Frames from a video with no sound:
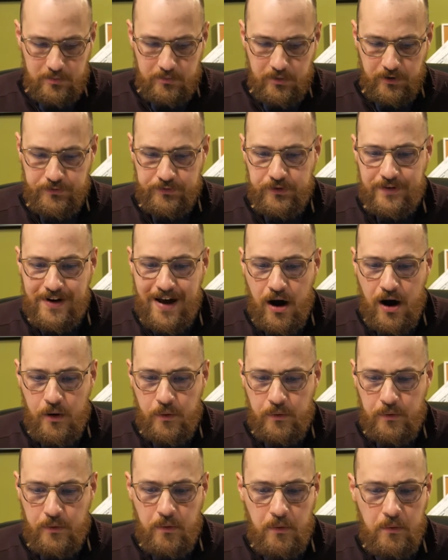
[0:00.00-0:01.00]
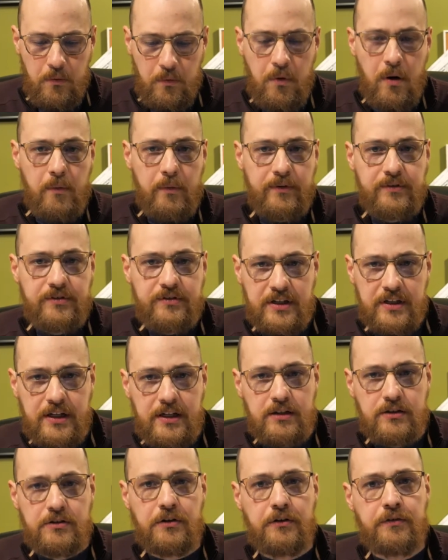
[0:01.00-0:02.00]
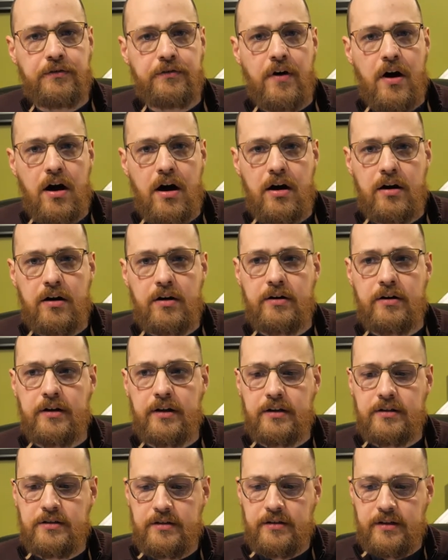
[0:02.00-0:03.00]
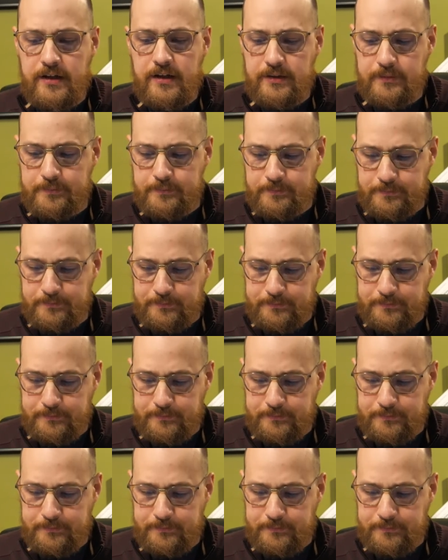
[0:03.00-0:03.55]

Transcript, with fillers: but for now what we've seen so far is that